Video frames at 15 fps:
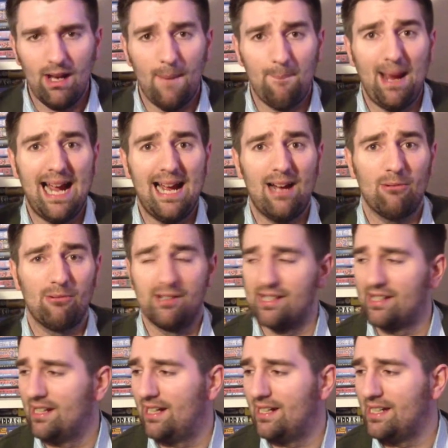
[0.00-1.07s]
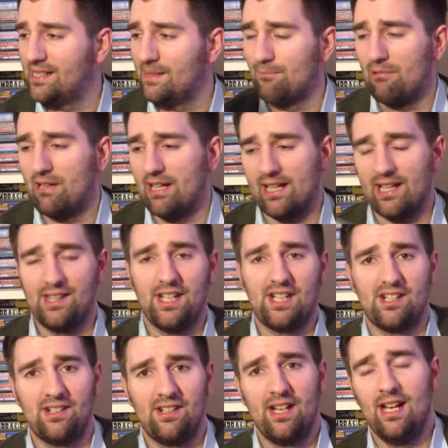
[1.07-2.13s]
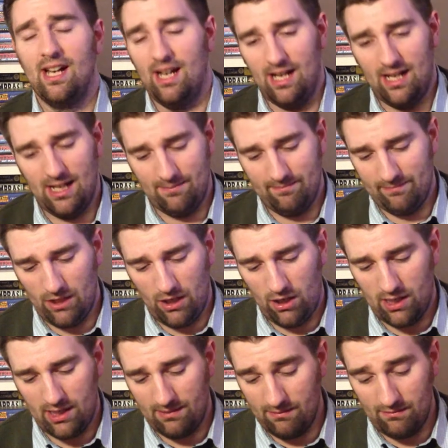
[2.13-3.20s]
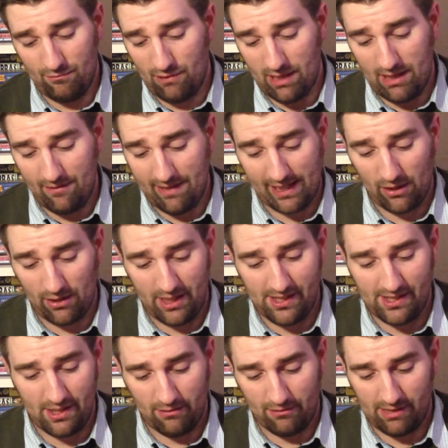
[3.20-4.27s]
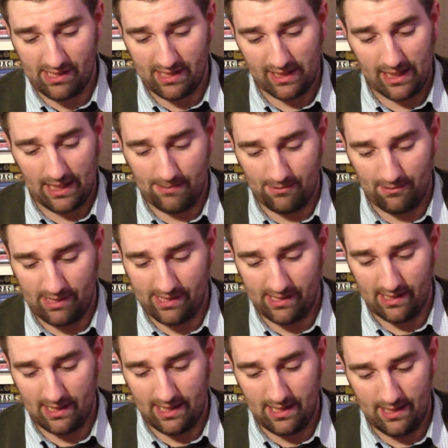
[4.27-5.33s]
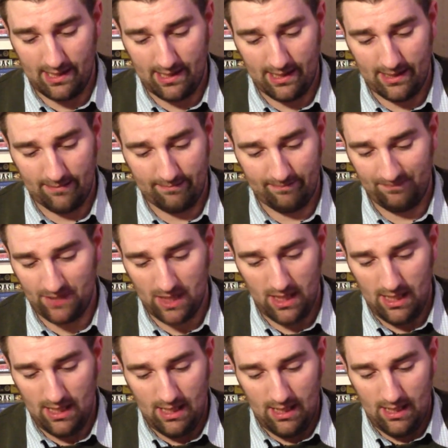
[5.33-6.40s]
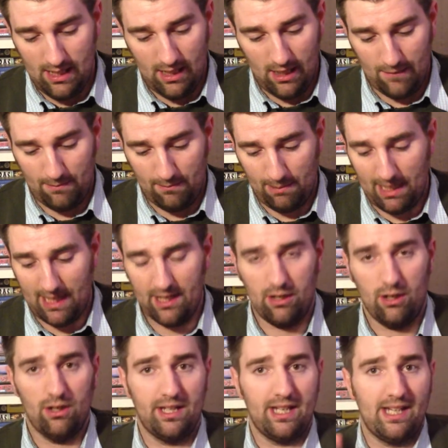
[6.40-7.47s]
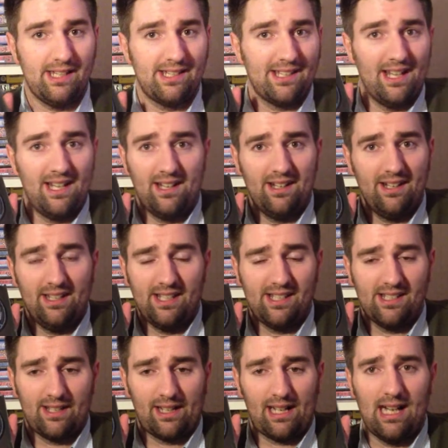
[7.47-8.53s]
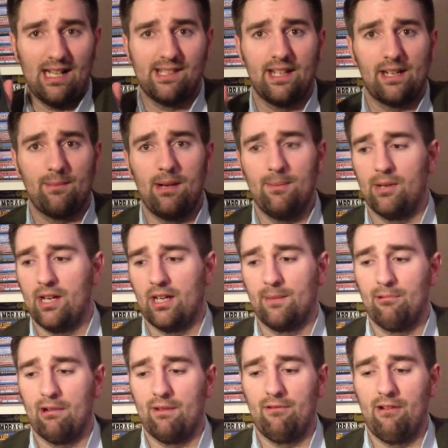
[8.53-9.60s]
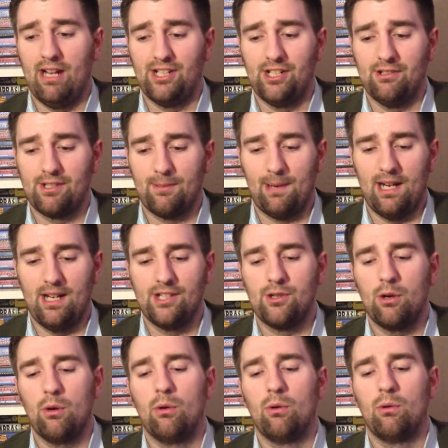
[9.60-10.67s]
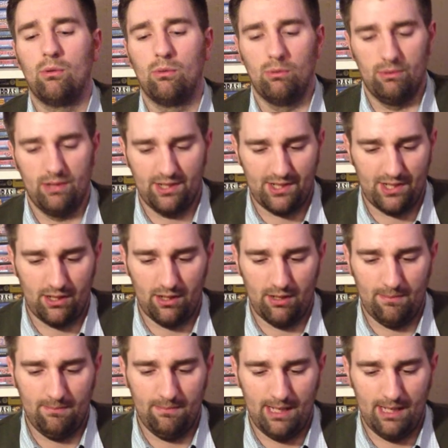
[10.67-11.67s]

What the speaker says: £1, and it's in brilliant condition. I really gotten into the old wrestling games recently. I've been playing a lot of these, and this is a classic. Me and my younger brother Ed used to play this all the time,